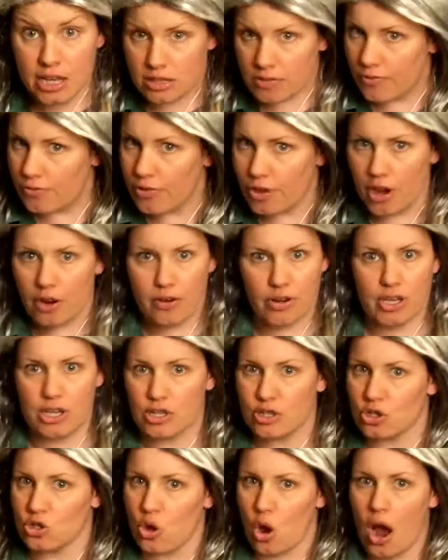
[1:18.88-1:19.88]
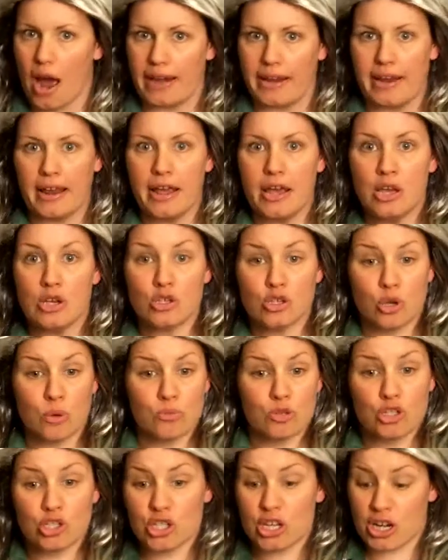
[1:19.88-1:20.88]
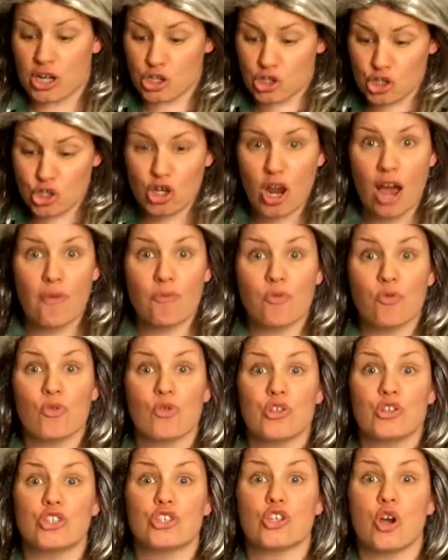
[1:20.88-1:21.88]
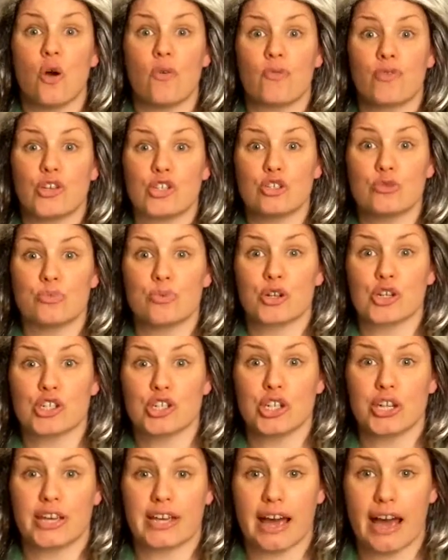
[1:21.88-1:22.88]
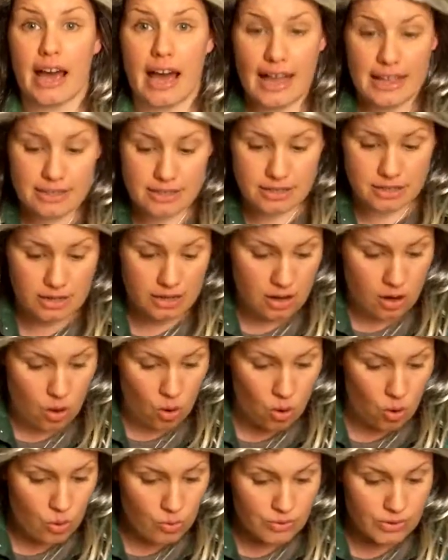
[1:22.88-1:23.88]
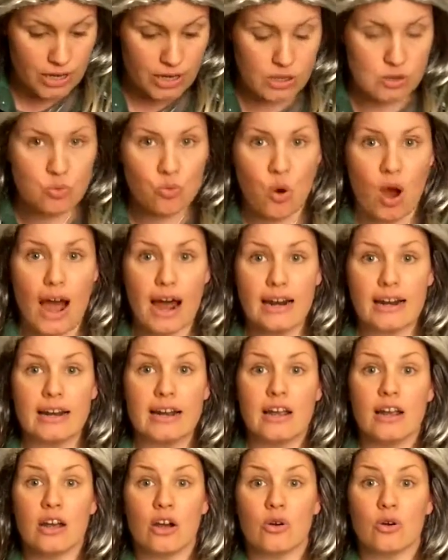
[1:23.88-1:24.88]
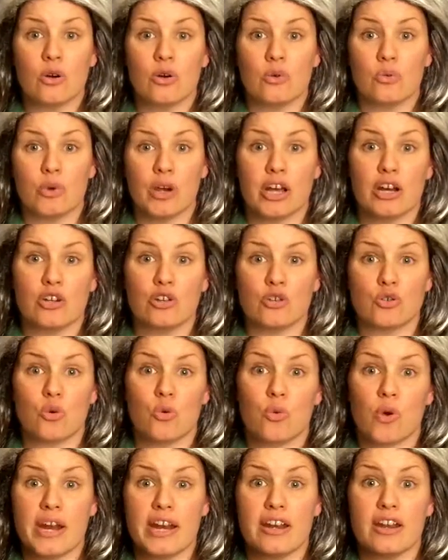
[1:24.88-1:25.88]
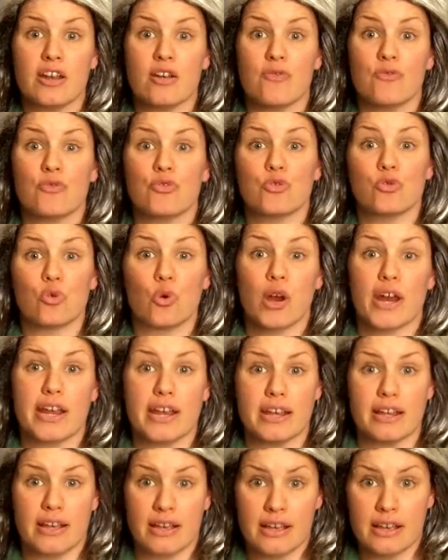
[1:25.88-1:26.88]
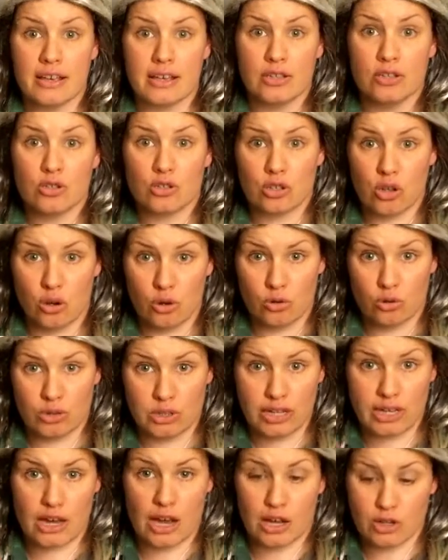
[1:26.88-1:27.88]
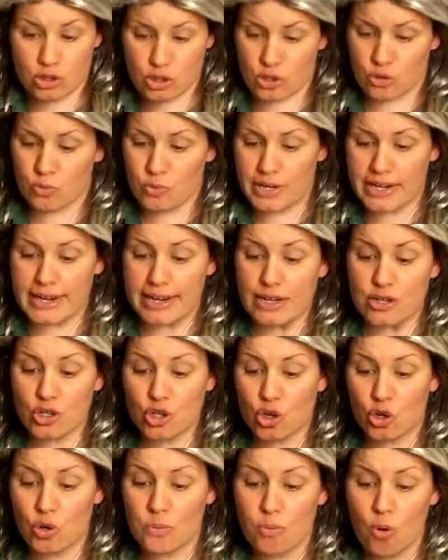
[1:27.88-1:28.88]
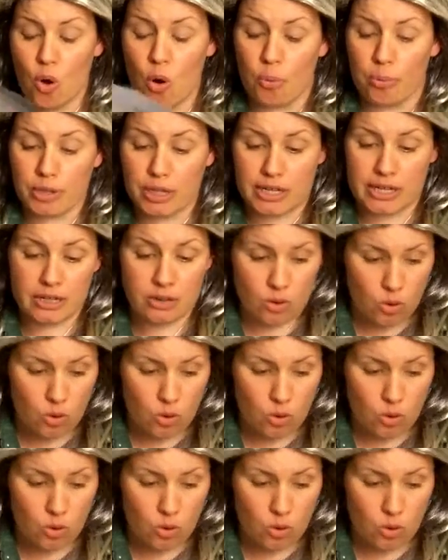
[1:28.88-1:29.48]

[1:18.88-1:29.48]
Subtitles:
It's very exciting. So I'm just going to shuffle the self-expression cards, and oh, there's one. We're going to do a reading of 3. So we need 2 more, please.